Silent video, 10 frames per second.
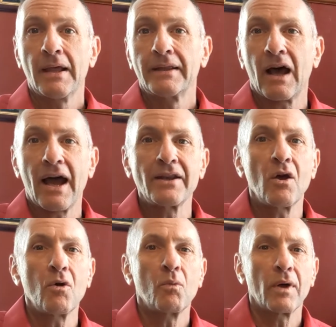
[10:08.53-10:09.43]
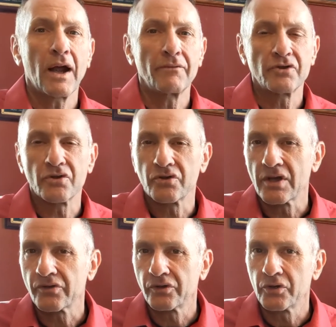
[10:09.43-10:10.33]
Now, I know what I've
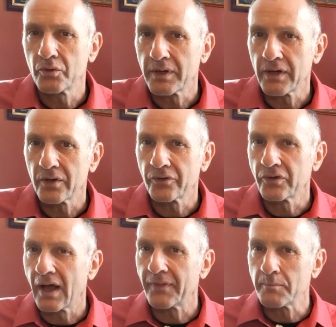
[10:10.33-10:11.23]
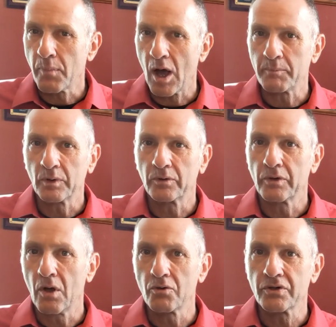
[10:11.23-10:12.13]
suggested to you here is not the popular
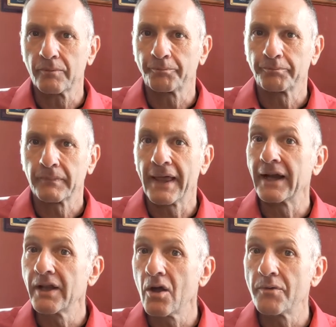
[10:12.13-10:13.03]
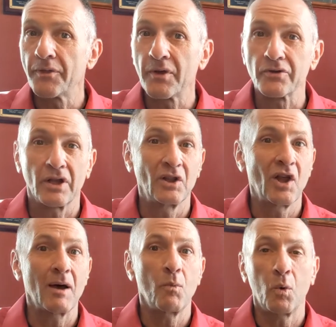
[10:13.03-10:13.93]
notion. And I know that there's a
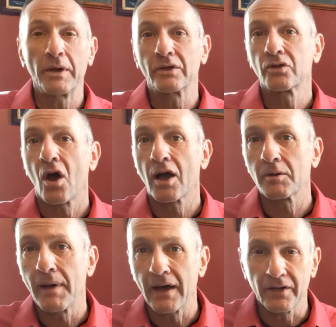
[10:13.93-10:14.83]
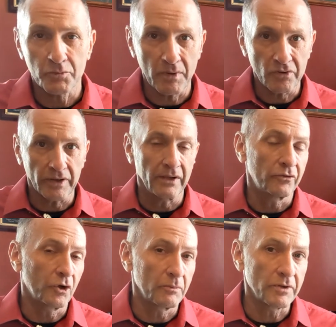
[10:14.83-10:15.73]
lot more we could talk about, especially in
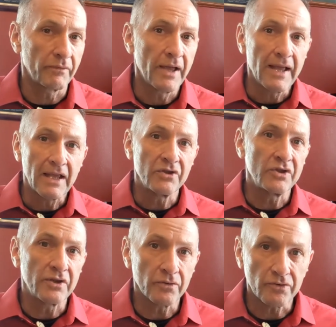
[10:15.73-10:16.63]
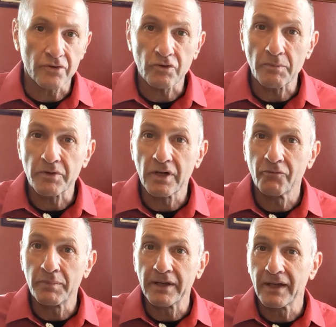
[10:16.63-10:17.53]
terms of Ezekiel's description
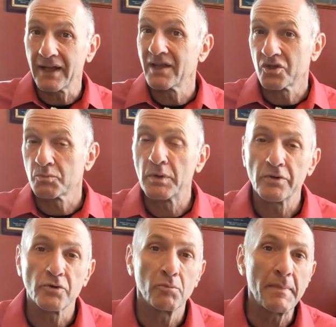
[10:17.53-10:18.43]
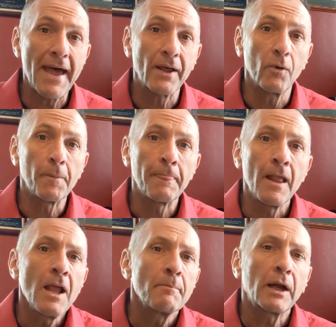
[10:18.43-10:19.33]
of being a spiritual battle.
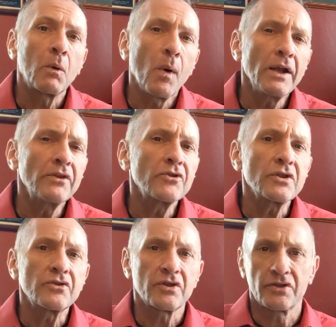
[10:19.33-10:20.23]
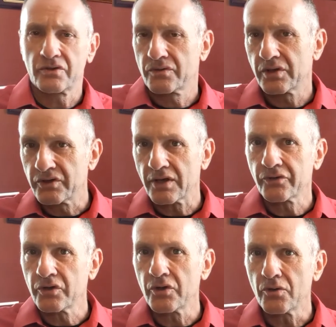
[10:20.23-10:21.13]
But I wanted to suggest
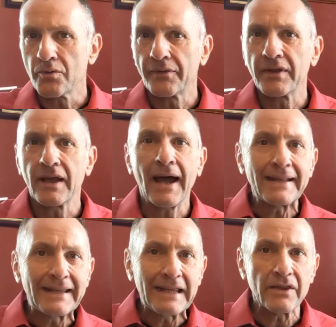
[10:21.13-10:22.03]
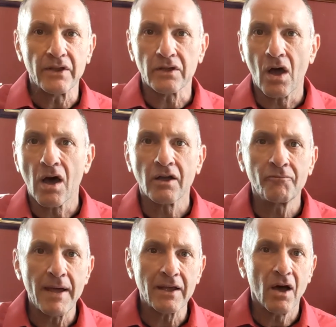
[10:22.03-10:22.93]
to you that the idea that Gog of
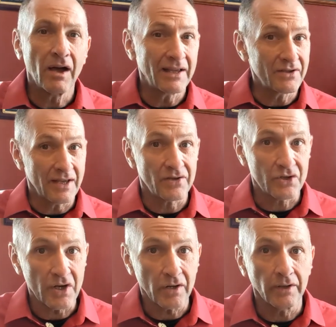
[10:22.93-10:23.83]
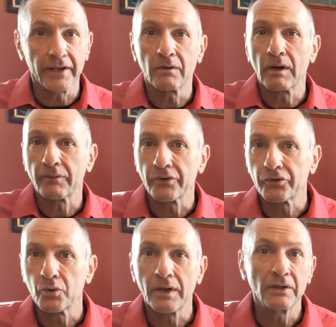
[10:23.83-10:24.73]
Magog is necessarily a reference
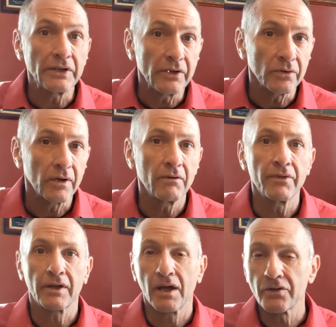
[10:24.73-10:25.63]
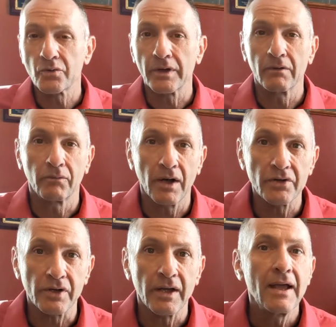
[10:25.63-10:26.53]
to a leader of the country of
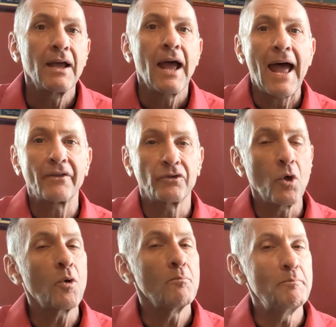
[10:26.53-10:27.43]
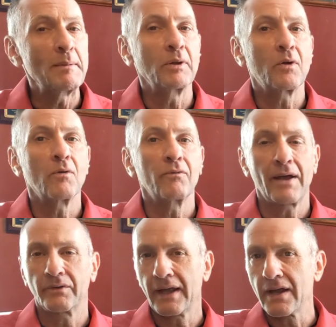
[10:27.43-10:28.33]
Russia has no biblical
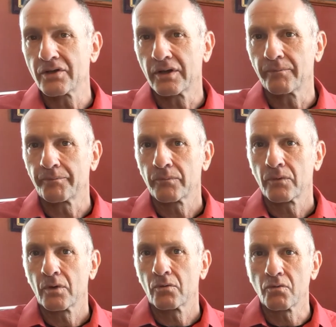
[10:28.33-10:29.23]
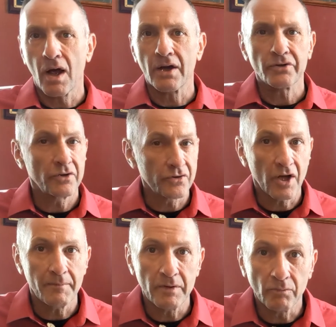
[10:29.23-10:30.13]
foundation. Rosh does
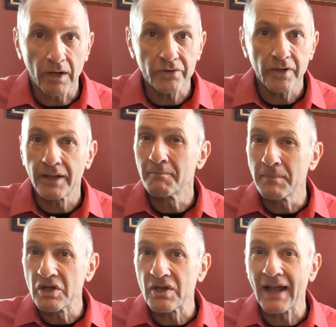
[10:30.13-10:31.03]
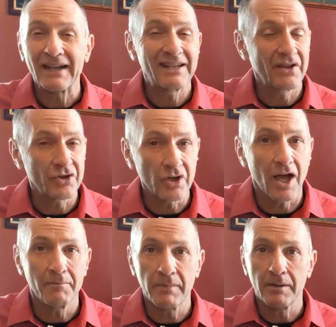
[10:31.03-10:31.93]
not mean Russia, and Meshach does
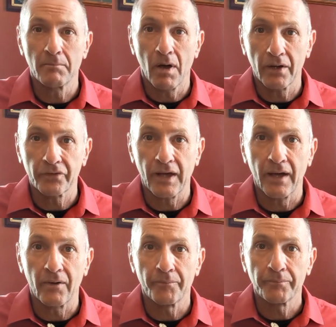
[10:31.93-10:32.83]
not mean Moscow.